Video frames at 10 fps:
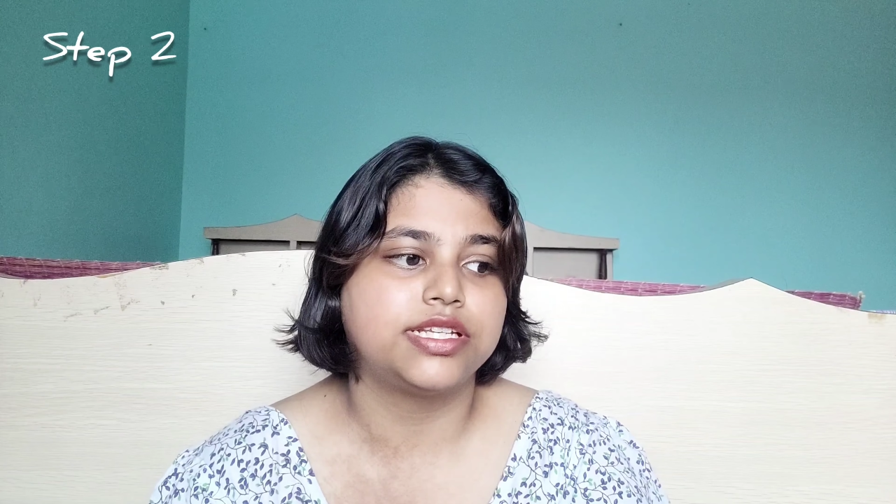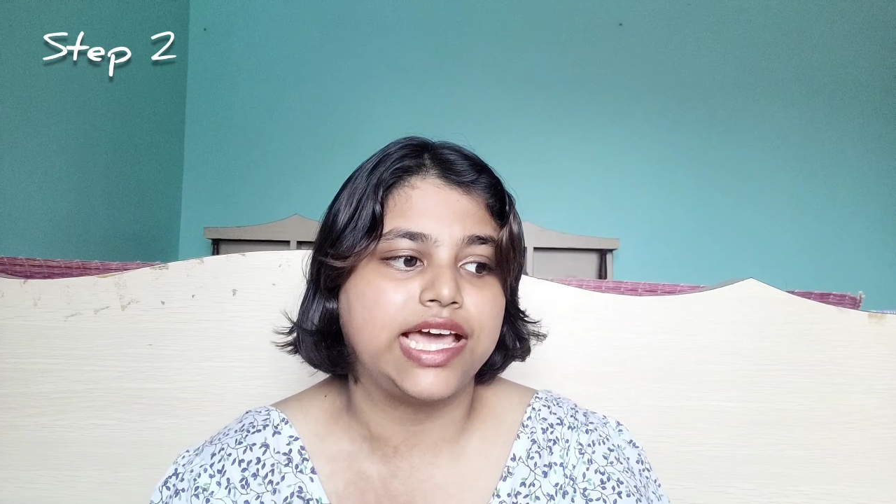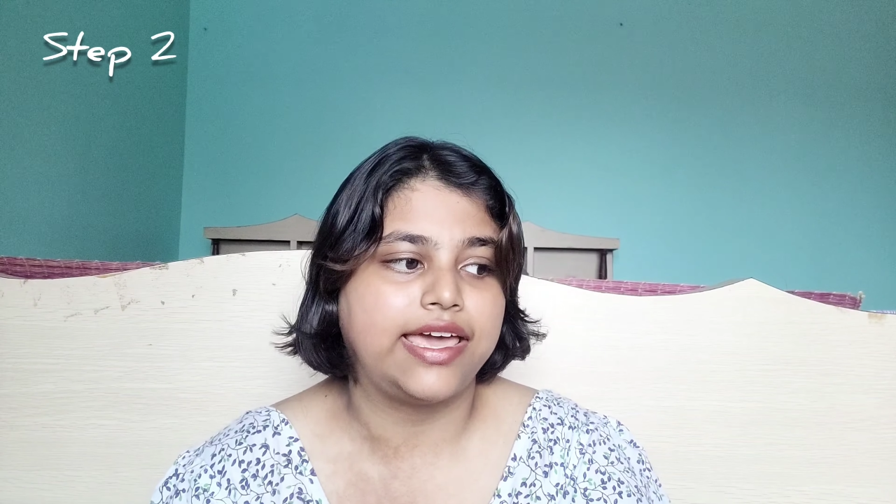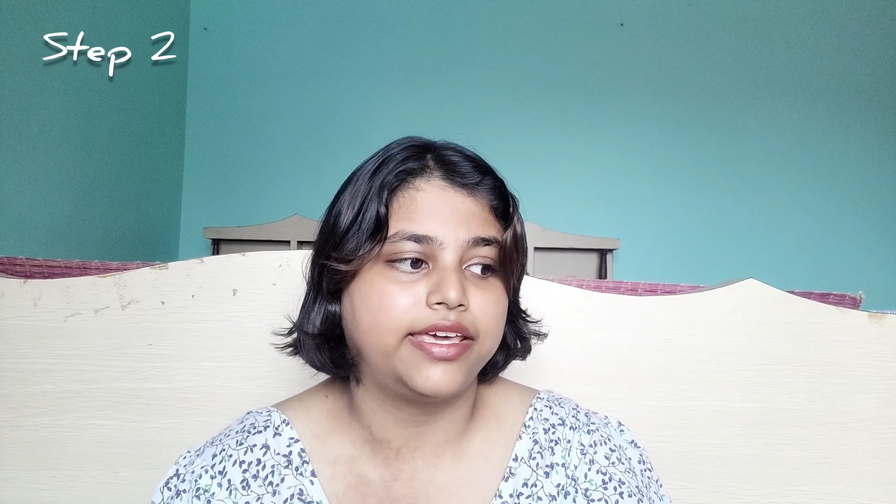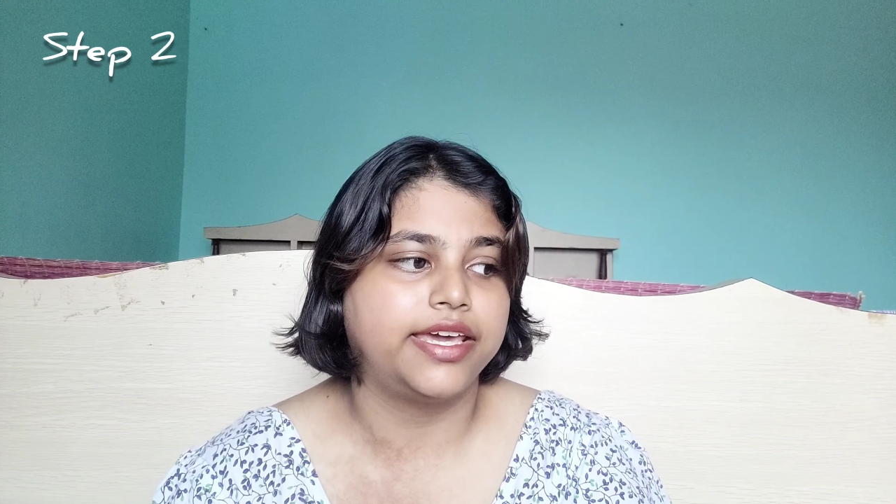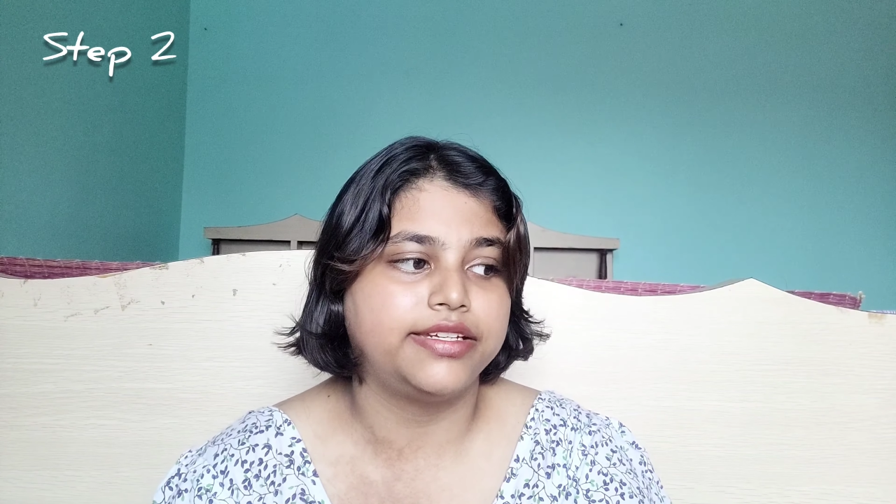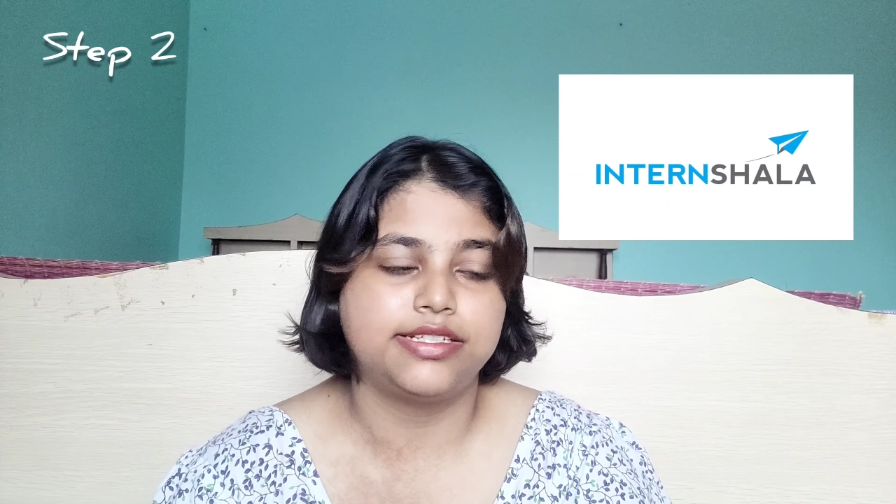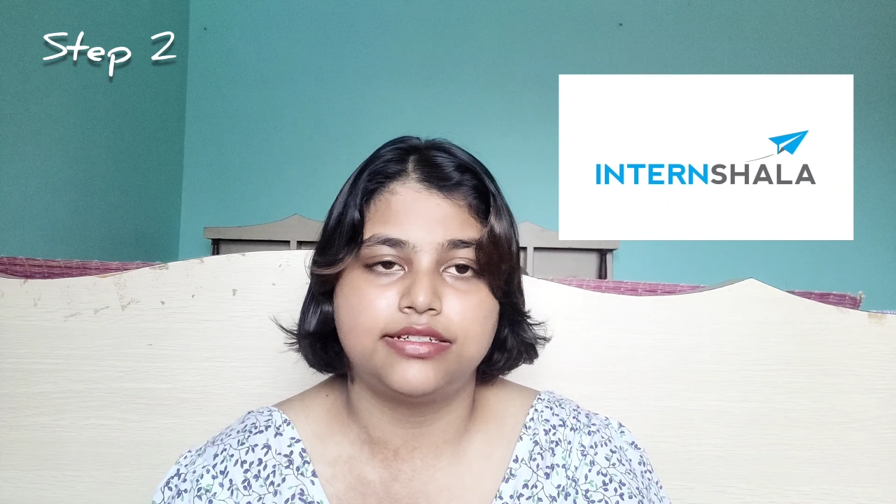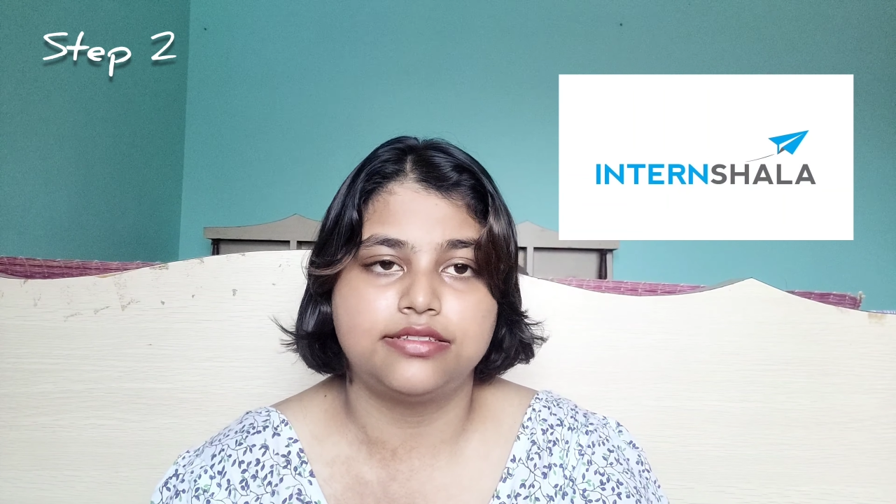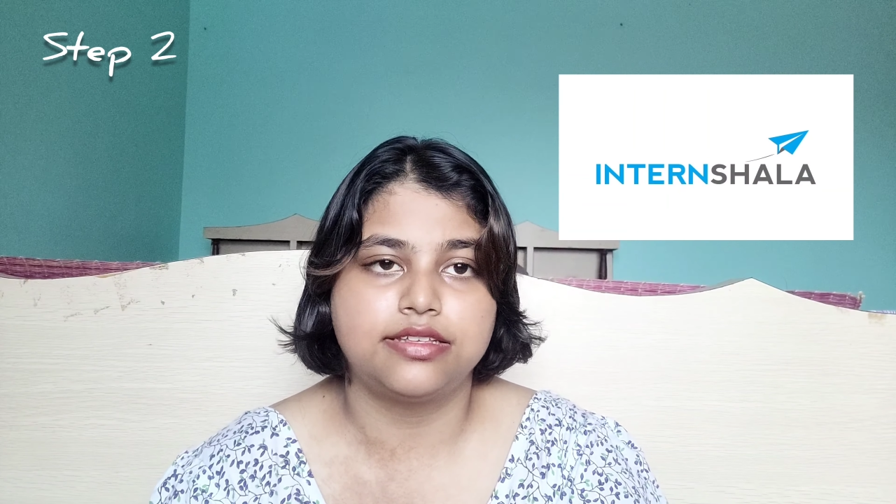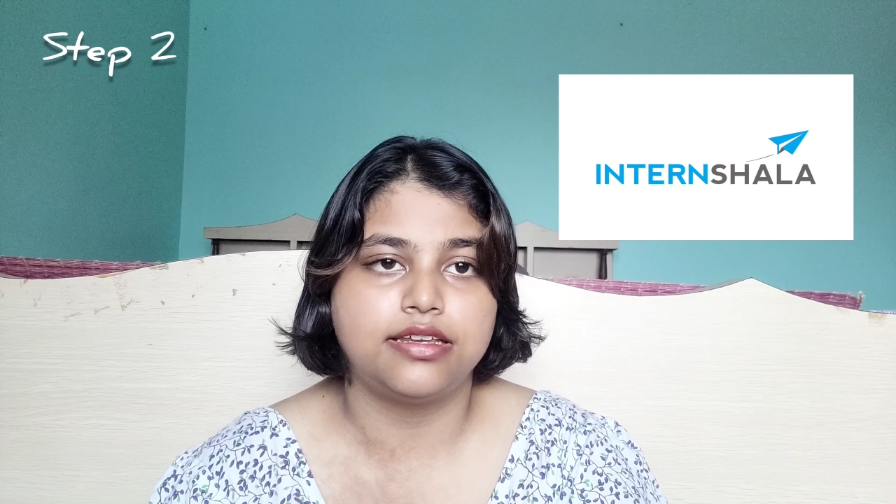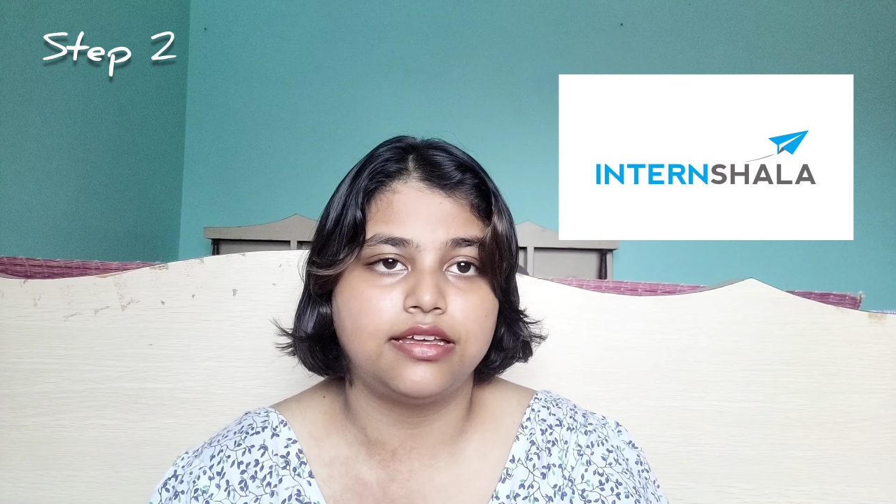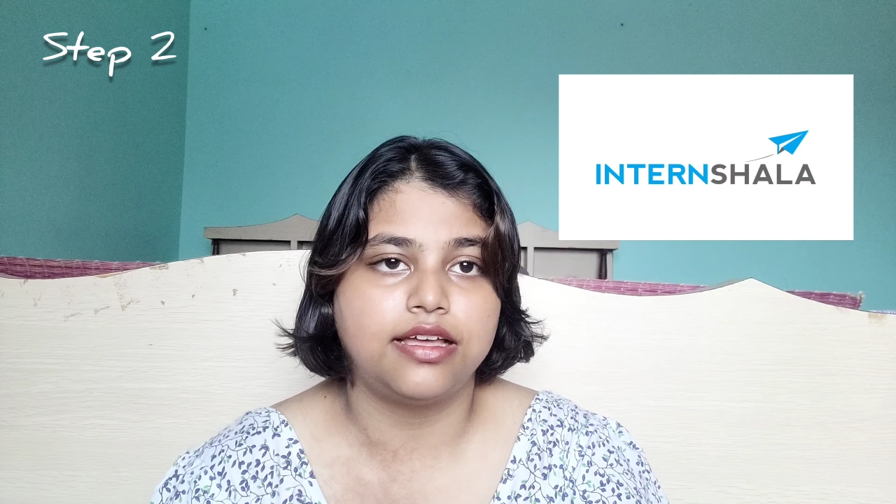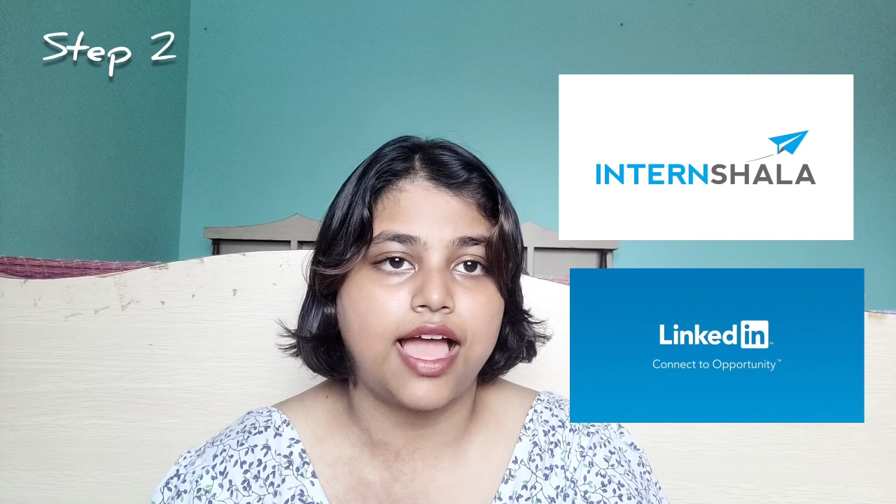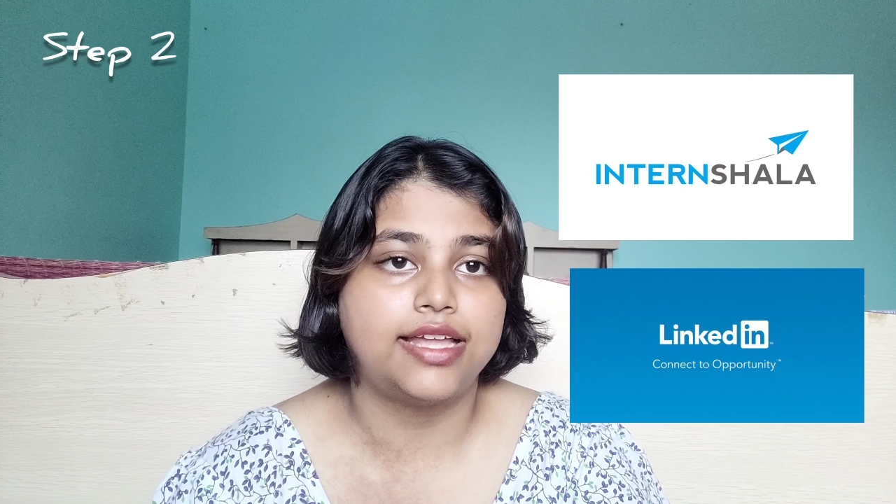like Internsala